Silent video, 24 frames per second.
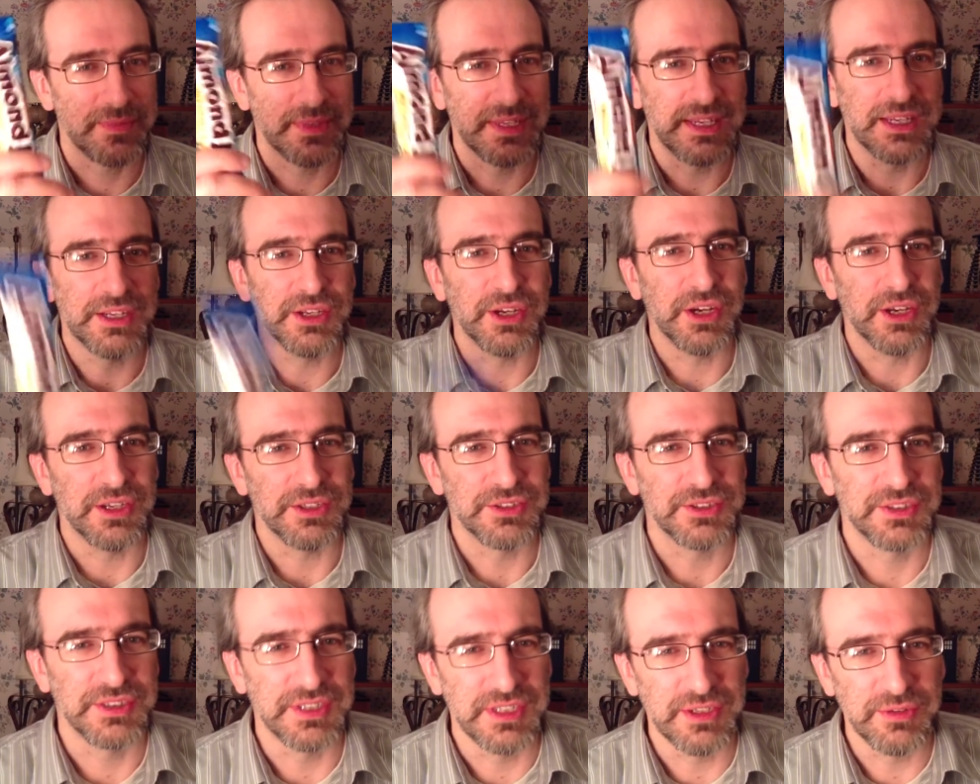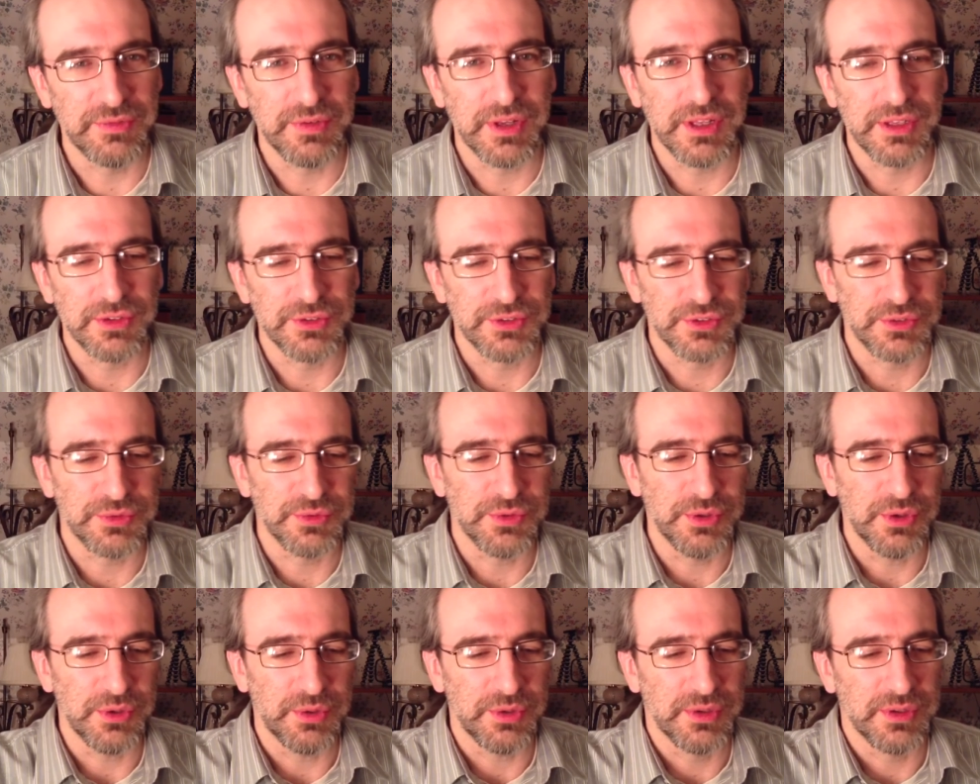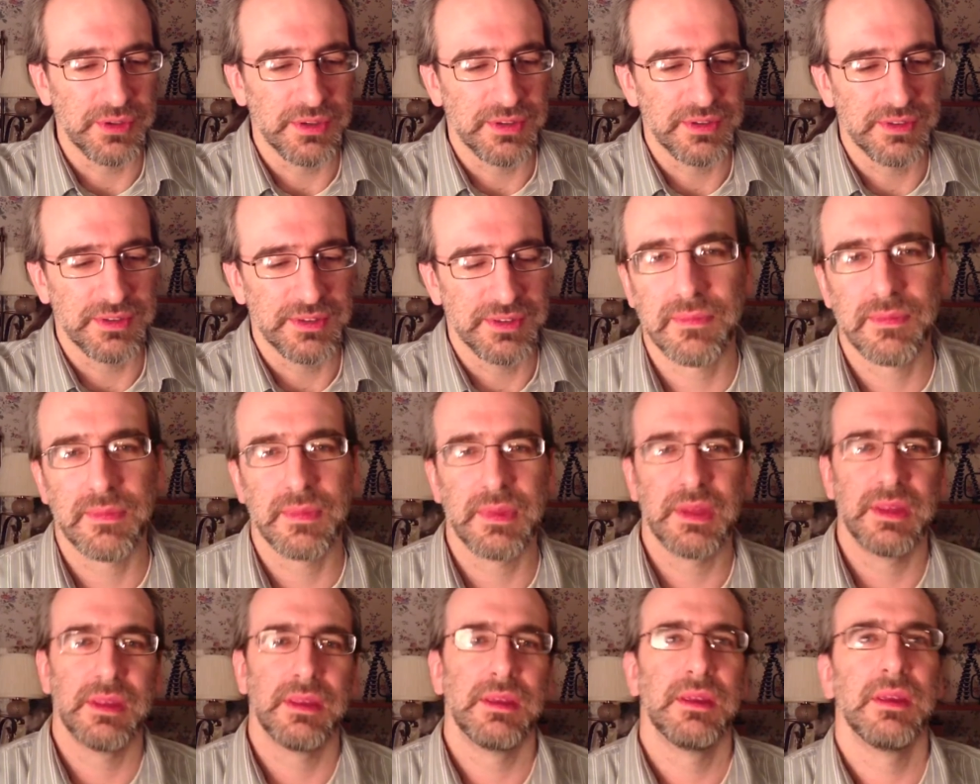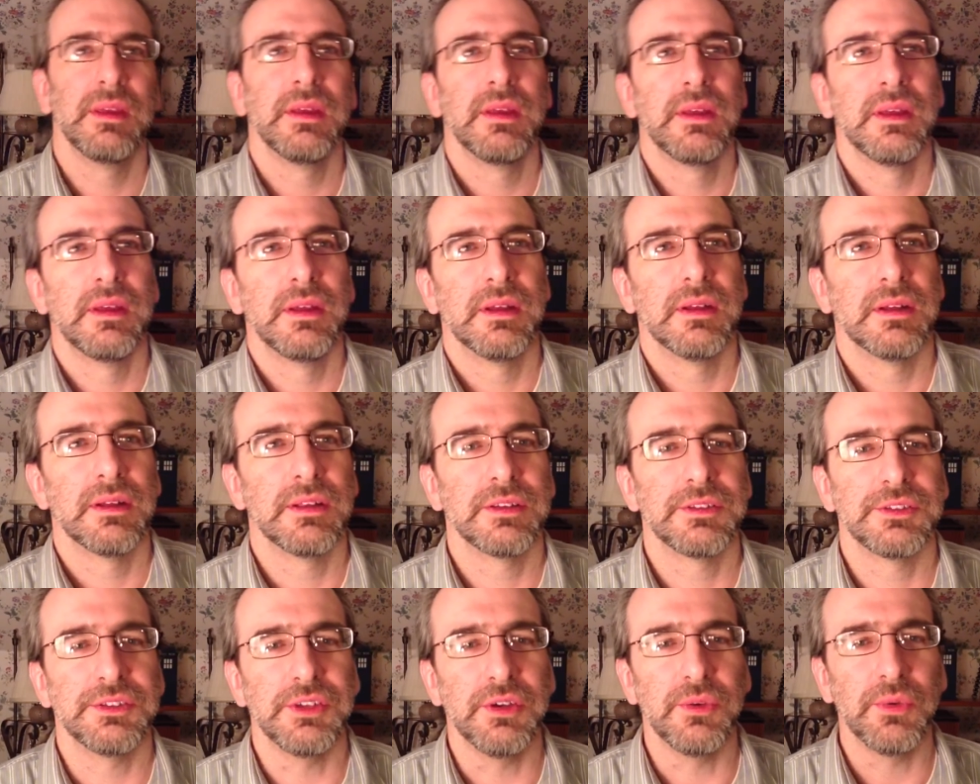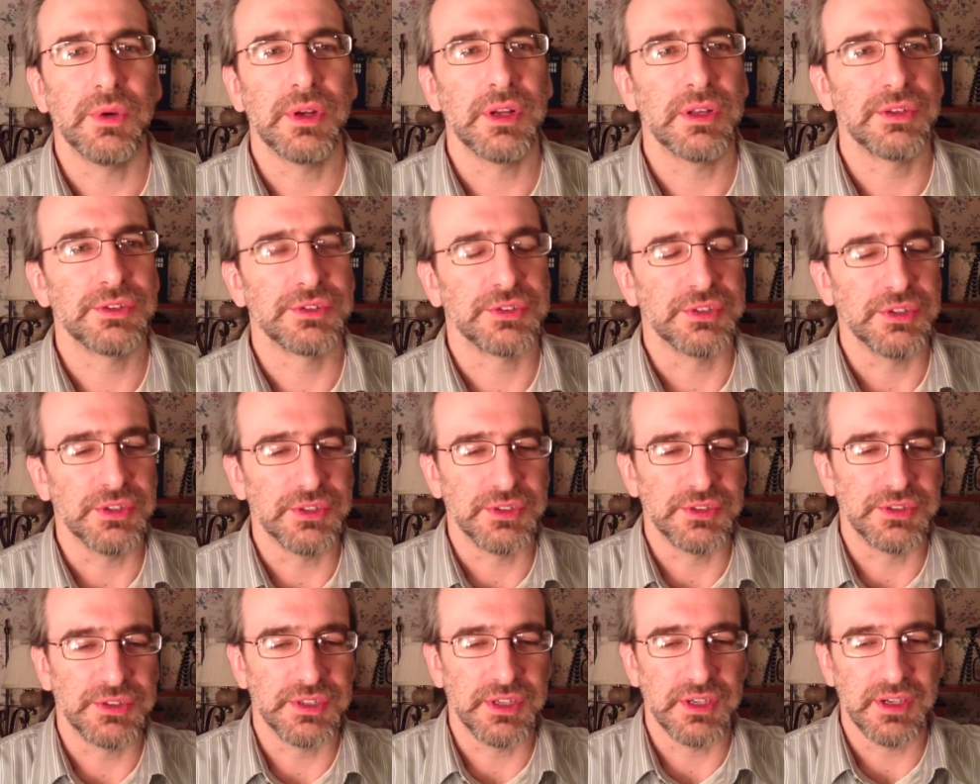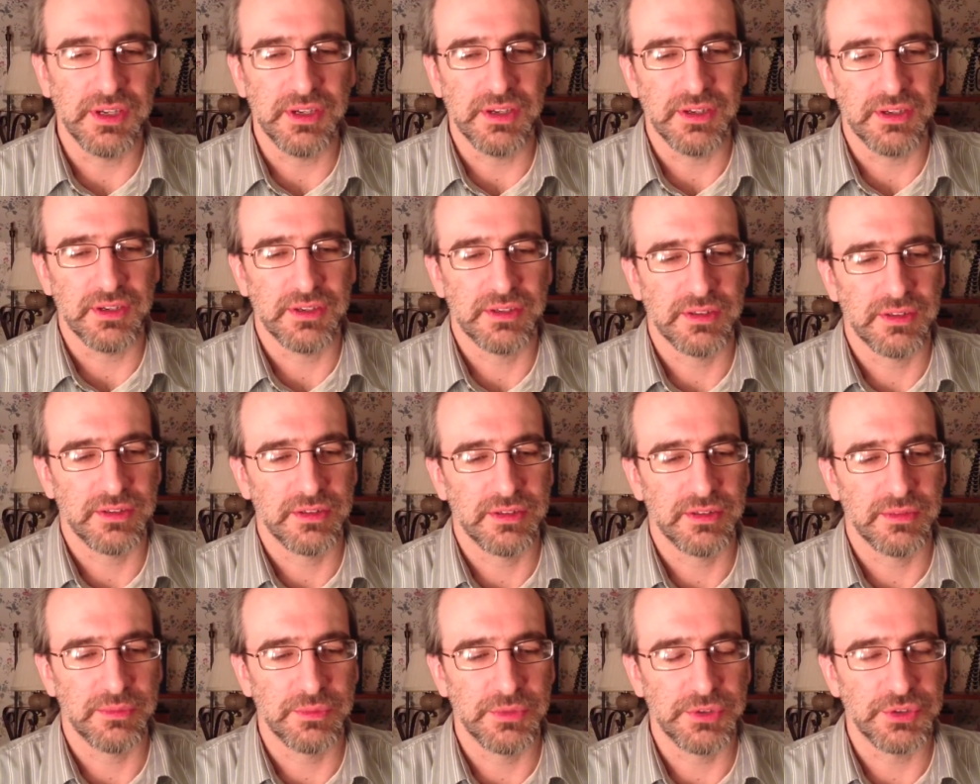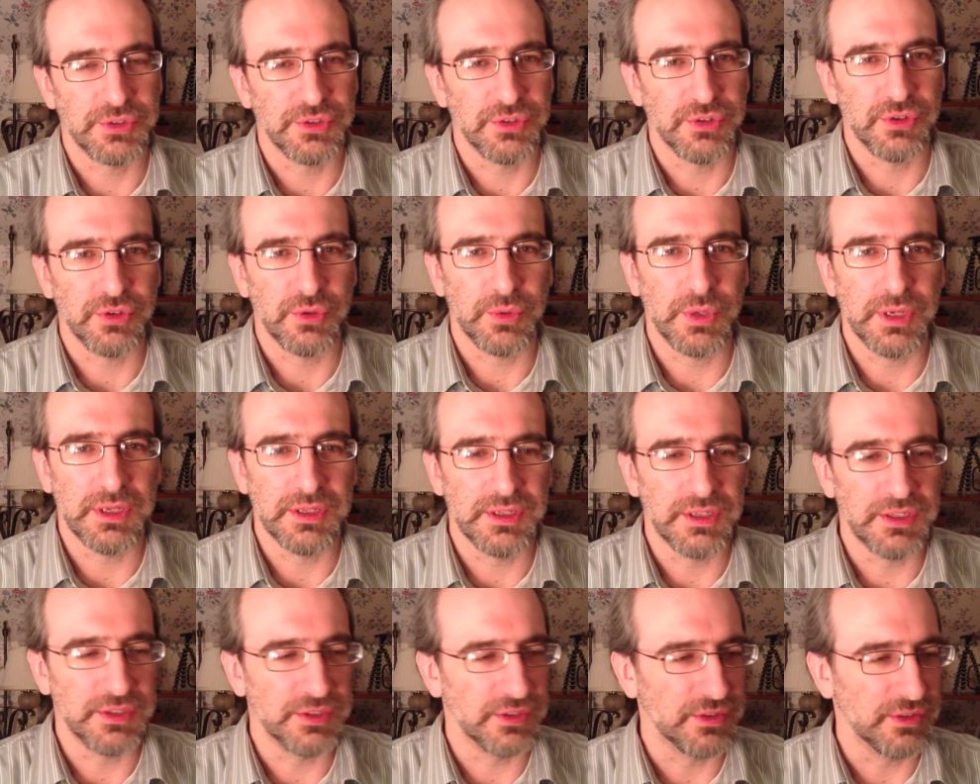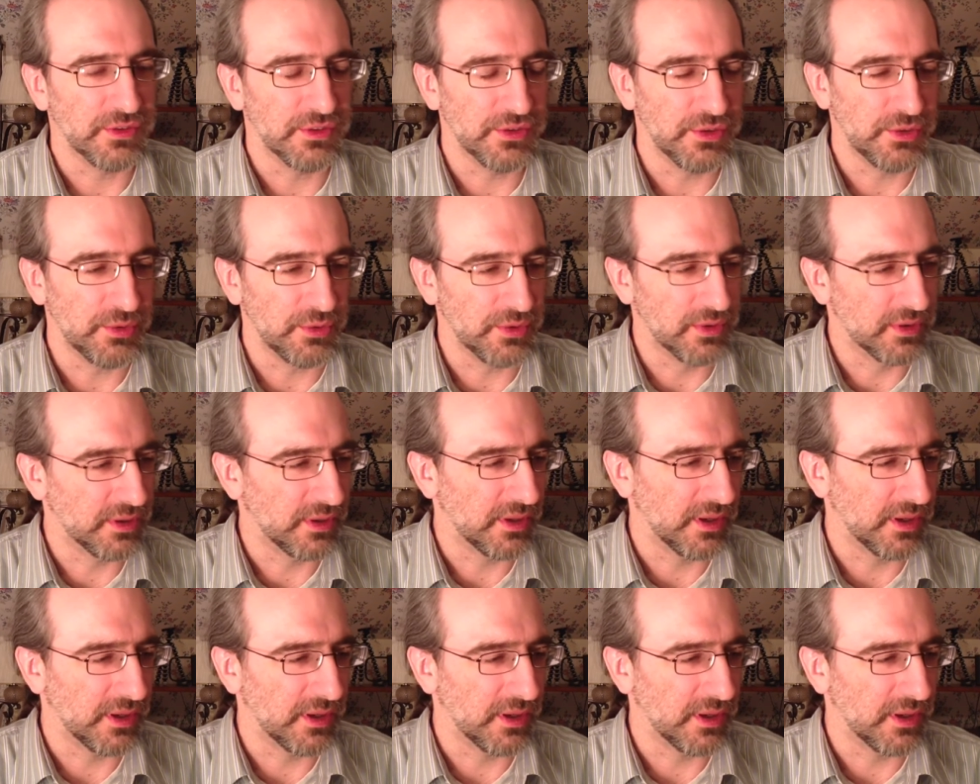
He does. He follows through. Let's see, what else does Mr. Quite Decent do?